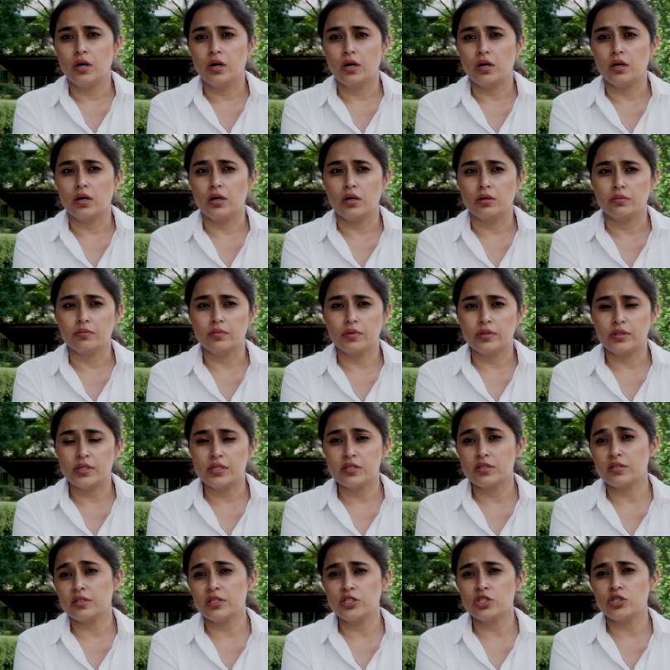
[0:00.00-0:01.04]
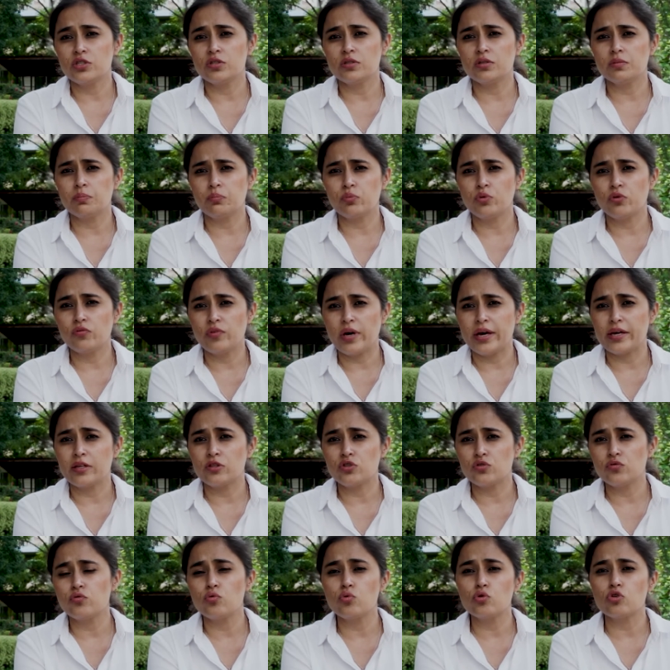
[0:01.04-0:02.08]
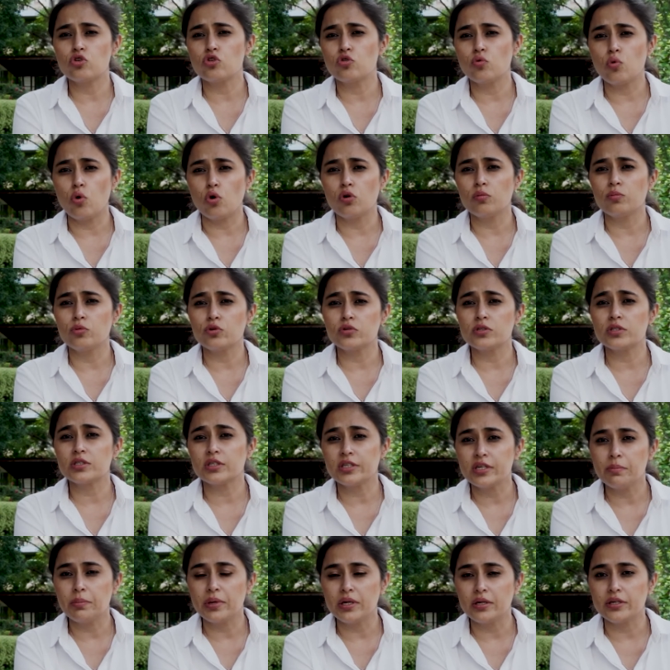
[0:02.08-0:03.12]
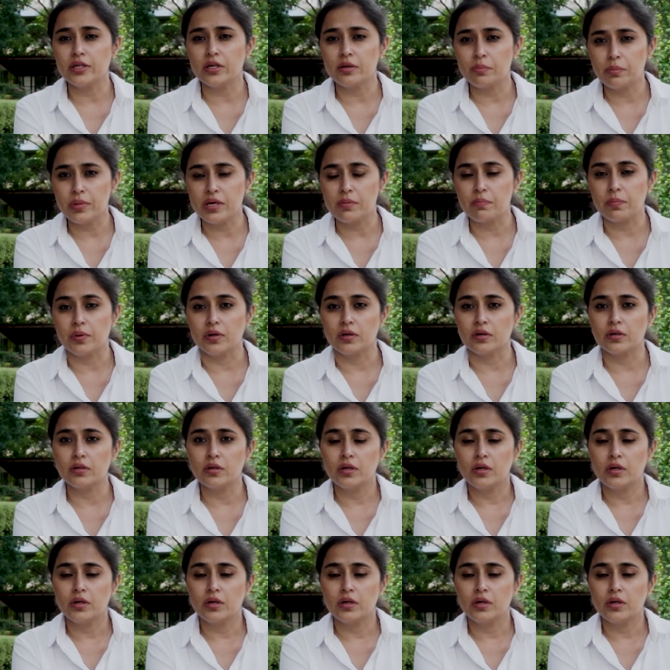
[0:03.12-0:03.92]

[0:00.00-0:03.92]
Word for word: uh, this region provides food to almost 3 billion people.